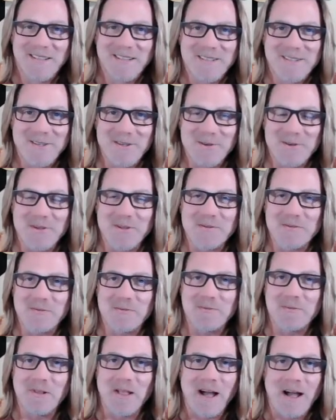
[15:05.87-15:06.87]
You can
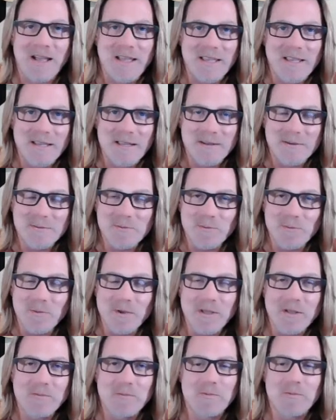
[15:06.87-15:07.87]
fly in.
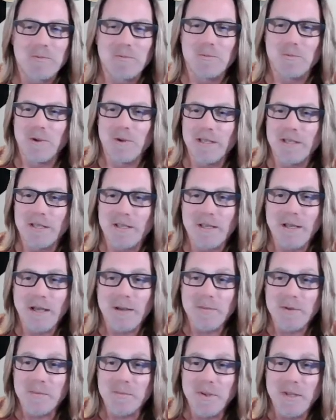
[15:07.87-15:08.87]
We can
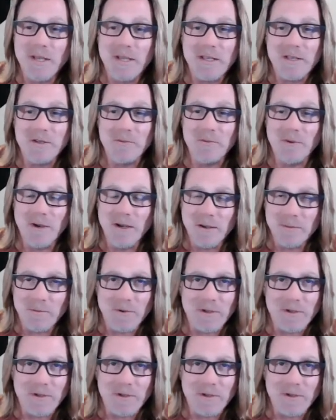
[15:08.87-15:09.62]
come and pick you up.